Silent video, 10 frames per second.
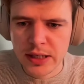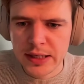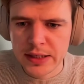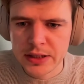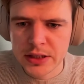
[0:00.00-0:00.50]

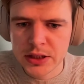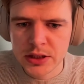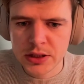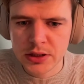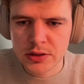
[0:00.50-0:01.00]

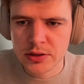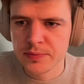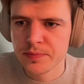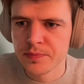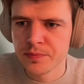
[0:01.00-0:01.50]
And
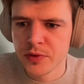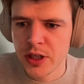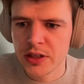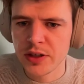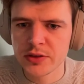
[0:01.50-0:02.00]

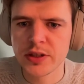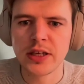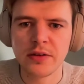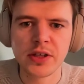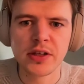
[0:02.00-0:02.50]
yeah, try to
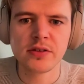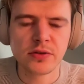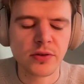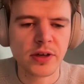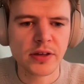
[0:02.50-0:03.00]
get
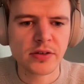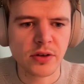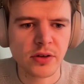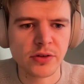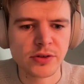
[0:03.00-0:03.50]
Navneet to the
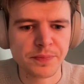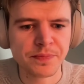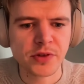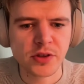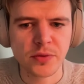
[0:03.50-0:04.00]
next call
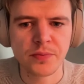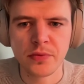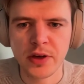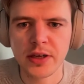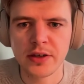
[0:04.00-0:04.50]
also, so
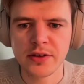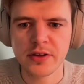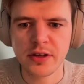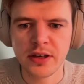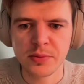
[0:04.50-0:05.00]
we can
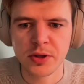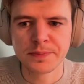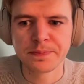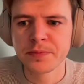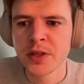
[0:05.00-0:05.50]
discuss the last
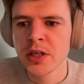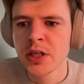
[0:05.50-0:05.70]
point.